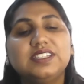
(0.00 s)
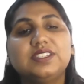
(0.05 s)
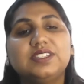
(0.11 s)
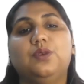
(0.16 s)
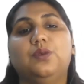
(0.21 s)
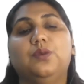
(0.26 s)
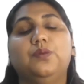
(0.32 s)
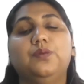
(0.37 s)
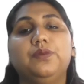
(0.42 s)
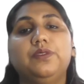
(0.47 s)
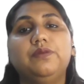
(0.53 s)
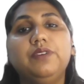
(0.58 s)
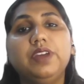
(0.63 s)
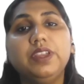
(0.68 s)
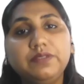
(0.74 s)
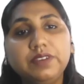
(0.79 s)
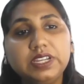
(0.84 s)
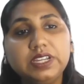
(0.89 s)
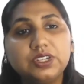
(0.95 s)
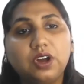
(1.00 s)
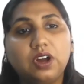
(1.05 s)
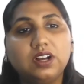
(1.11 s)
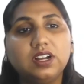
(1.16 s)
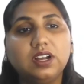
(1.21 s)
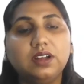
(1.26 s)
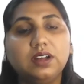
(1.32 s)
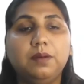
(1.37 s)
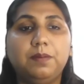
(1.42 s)
So, when we
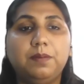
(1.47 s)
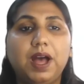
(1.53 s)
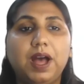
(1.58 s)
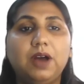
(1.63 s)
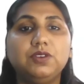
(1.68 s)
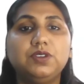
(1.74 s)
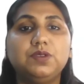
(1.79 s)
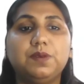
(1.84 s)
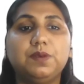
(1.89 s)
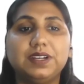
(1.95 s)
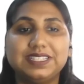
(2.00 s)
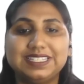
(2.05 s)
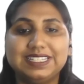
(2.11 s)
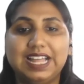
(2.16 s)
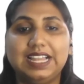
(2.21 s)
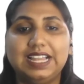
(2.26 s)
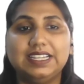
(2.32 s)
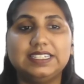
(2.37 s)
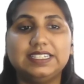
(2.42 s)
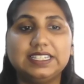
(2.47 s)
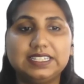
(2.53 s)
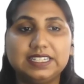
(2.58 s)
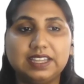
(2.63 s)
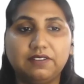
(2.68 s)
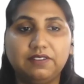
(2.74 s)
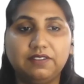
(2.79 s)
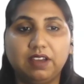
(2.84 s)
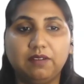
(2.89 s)
talk about personality
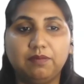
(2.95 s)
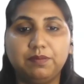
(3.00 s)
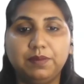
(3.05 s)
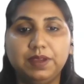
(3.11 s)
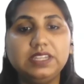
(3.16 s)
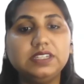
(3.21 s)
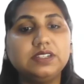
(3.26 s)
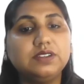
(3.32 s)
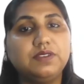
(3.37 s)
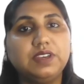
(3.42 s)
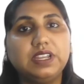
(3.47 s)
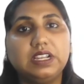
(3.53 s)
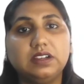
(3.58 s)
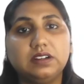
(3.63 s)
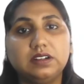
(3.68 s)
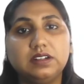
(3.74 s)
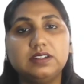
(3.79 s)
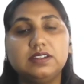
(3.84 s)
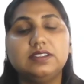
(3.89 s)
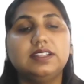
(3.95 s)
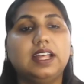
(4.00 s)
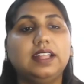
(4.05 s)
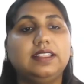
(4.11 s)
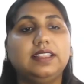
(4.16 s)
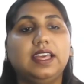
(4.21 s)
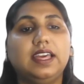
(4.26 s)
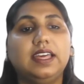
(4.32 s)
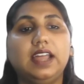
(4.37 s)
development, we learned
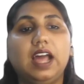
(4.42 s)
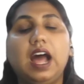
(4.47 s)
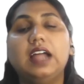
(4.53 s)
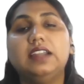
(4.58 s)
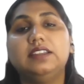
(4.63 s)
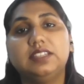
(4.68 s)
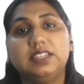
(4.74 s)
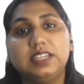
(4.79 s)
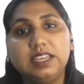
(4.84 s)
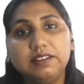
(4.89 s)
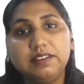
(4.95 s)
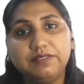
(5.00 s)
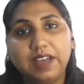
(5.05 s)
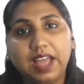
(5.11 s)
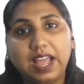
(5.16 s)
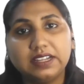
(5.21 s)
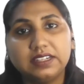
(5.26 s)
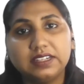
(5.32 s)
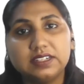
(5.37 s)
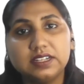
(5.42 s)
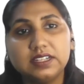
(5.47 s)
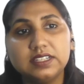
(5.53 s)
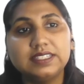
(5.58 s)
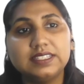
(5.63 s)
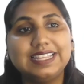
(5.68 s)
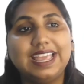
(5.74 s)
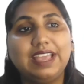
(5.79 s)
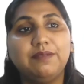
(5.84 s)
that there are three
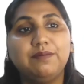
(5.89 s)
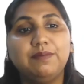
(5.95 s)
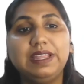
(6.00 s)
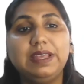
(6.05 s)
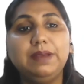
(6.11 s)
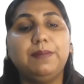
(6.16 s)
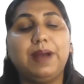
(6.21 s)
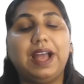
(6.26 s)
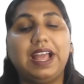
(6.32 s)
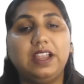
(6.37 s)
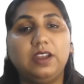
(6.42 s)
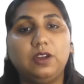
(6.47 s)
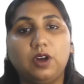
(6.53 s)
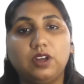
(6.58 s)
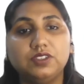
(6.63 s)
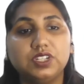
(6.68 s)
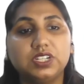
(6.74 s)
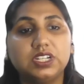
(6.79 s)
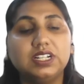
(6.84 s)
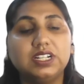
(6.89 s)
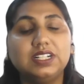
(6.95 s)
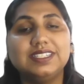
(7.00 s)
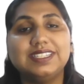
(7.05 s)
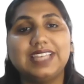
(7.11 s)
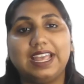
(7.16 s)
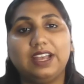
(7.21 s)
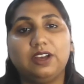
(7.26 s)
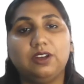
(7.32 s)
factors, namely biological,
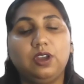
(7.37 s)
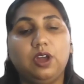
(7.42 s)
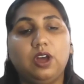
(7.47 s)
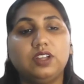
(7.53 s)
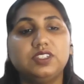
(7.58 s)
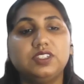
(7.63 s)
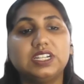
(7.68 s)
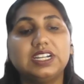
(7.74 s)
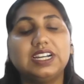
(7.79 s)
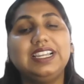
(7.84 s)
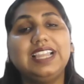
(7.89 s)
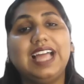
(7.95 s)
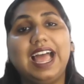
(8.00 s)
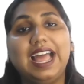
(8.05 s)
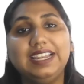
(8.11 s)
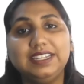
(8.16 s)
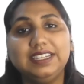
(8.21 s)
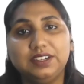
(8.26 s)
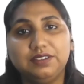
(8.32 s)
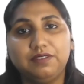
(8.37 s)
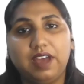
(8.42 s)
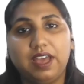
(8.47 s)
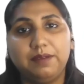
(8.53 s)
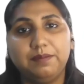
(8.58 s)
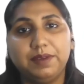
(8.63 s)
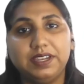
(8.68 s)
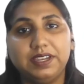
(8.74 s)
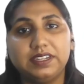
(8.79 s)
psychological, and
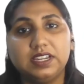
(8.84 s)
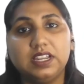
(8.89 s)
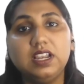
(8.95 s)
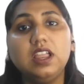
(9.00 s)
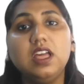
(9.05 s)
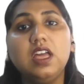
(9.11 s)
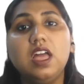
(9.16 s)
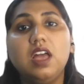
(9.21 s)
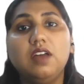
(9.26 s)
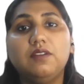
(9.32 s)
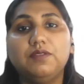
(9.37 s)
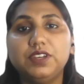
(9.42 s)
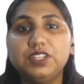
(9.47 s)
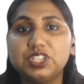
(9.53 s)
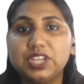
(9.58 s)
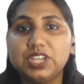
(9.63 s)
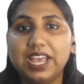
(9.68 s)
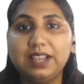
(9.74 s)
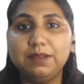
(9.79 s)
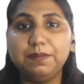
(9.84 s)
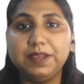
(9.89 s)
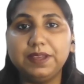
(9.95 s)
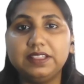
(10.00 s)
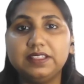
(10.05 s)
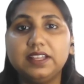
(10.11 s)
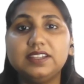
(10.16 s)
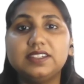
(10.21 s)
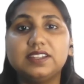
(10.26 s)
environmental, which help
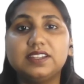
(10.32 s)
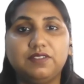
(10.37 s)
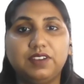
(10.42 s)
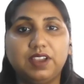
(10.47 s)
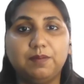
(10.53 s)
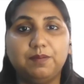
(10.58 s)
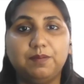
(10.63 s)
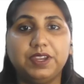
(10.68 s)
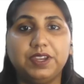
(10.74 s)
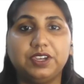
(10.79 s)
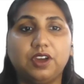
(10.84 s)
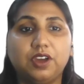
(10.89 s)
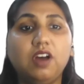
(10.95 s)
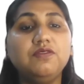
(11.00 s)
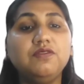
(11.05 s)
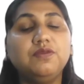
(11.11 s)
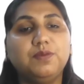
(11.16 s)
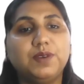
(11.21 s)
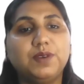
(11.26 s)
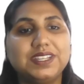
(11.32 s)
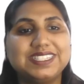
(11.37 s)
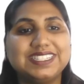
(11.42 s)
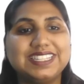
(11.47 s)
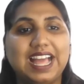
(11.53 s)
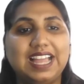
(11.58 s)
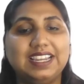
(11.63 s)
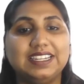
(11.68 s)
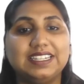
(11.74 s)
in the development of
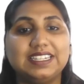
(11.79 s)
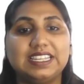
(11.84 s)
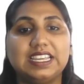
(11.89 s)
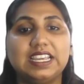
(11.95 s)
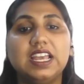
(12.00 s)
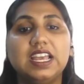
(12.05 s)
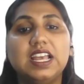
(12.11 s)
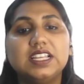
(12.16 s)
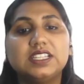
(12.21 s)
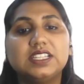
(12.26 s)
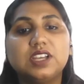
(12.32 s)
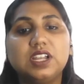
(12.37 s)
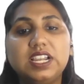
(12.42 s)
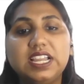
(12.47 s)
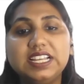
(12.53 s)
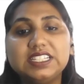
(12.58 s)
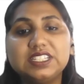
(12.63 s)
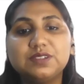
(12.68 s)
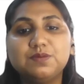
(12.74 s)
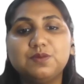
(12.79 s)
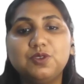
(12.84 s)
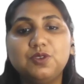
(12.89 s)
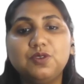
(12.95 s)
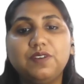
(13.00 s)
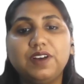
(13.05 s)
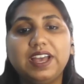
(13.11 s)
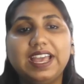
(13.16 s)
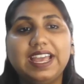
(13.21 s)
personality. So let's
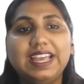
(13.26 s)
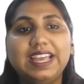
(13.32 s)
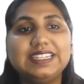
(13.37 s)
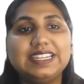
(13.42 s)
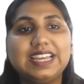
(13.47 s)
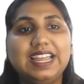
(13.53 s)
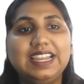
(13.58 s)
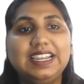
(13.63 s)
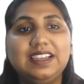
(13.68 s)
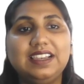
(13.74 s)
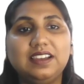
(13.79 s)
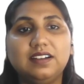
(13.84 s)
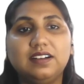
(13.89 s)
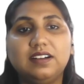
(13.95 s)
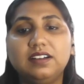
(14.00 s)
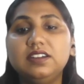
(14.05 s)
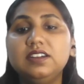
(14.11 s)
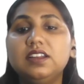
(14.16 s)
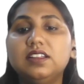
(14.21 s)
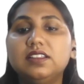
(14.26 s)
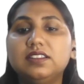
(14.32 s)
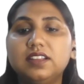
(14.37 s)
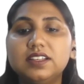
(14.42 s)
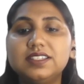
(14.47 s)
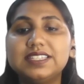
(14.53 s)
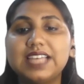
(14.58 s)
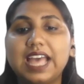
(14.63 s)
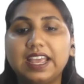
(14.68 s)
move ahead and learn
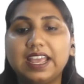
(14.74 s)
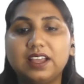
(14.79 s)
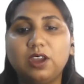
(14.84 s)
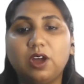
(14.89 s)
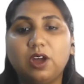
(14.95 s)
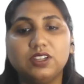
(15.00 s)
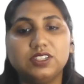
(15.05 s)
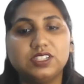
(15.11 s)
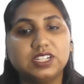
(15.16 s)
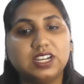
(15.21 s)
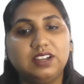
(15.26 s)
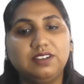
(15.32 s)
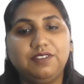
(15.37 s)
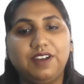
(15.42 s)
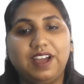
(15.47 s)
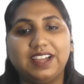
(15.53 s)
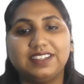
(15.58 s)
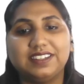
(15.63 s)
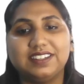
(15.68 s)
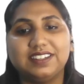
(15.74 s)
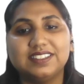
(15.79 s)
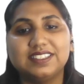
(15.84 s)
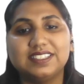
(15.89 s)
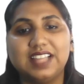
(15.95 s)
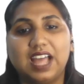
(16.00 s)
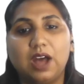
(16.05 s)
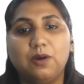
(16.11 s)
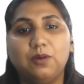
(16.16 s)
the psychological
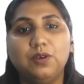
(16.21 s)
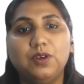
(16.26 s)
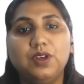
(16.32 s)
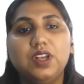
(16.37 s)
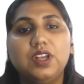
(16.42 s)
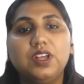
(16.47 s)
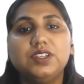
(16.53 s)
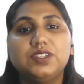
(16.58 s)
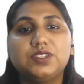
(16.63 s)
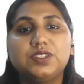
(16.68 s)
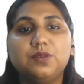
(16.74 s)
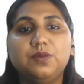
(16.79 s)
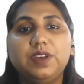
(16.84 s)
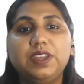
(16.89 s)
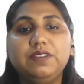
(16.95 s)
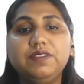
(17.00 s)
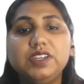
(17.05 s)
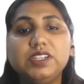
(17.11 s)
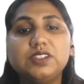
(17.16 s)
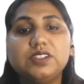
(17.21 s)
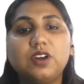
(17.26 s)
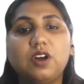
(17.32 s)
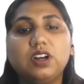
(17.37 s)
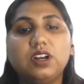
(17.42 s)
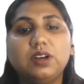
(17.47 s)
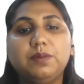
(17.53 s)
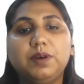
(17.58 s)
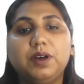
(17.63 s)
factors now. So when we
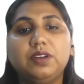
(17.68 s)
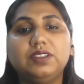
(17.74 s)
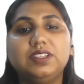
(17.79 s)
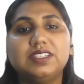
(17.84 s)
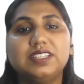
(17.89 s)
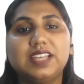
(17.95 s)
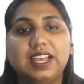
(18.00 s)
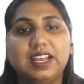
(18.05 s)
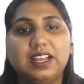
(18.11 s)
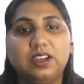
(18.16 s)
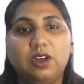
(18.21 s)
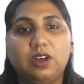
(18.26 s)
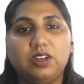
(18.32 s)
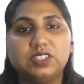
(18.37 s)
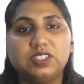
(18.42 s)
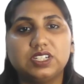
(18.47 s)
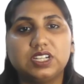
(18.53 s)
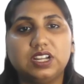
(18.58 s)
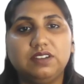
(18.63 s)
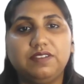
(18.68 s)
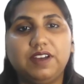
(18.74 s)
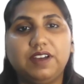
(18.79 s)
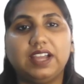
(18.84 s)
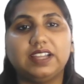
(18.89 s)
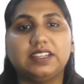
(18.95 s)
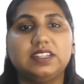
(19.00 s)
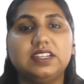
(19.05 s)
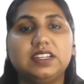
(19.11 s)
talk about the psychological
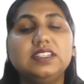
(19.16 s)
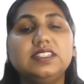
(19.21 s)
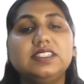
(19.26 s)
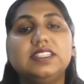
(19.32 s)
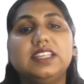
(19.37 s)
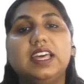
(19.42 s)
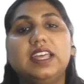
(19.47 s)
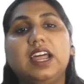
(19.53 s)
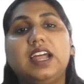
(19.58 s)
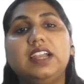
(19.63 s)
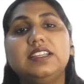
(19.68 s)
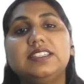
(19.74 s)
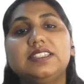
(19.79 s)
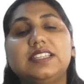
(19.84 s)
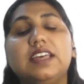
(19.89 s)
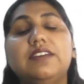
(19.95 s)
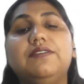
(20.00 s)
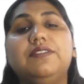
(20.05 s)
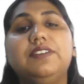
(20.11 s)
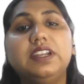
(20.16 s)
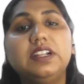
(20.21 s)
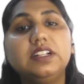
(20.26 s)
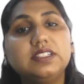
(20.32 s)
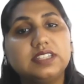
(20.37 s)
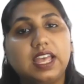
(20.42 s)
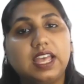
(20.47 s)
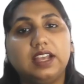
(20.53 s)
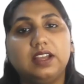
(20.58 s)
factors, there are
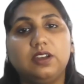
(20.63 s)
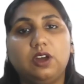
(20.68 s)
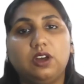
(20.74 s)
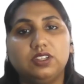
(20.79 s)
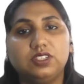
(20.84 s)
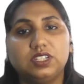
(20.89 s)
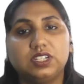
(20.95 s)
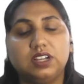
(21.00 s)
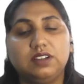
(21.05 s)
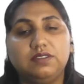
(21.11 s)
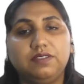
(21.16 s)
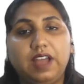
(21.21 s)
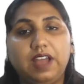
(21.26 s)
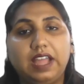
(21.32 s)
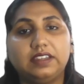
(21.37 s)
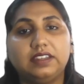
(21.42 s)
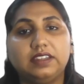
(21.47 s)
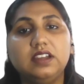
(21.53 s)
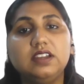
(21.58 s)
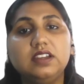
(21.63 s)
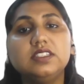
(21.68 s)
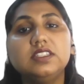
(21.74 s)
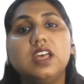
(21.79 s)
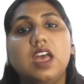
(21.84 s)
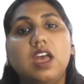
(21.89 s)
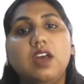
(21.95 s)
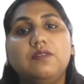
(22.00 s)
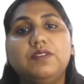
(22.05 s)
several psychological factors
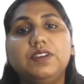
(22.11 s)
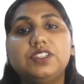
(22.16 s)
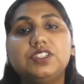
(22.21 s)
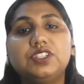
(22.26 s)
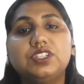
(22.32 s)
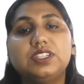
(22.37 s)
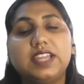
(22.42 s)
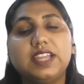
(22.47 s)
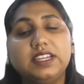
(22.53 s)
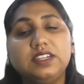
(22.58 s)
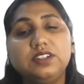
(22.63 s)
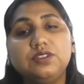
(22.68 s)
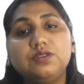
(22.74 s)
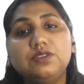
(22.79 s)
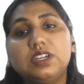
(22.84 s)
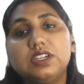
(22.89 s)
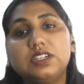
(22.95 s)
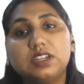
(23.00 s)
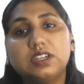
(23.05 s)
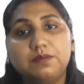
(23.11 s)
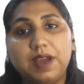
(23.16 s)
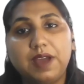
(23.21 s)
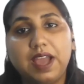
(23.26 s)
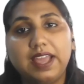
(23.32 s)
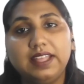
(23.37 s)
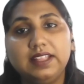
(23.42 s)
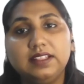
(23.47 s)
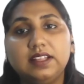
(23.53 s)
which tend to
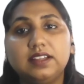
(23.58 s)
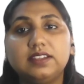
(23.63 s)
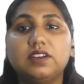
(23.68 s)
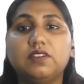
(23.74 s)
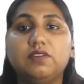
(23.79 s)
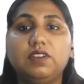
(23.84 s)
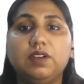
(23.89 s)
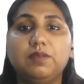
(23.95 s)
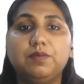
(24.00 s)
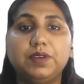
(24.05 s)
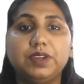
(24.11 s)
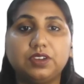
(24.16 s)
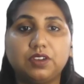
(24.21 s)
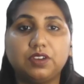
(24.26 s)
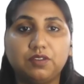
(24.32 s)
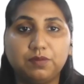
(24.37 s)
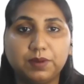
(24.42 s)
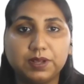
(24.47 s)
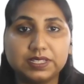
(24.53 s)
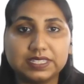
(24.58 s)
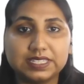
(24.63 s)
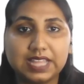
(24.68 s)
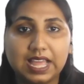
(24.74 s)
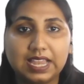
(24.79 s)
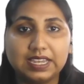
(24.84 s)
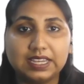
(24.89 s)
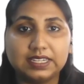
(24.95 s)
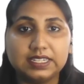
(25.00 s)
determine the development of
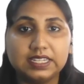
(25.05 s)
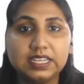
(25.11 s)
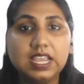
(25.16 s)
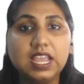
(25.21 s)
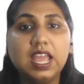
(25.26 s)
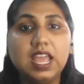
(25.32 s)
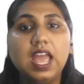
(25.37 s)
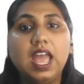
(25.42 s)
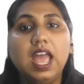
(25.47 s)
personality,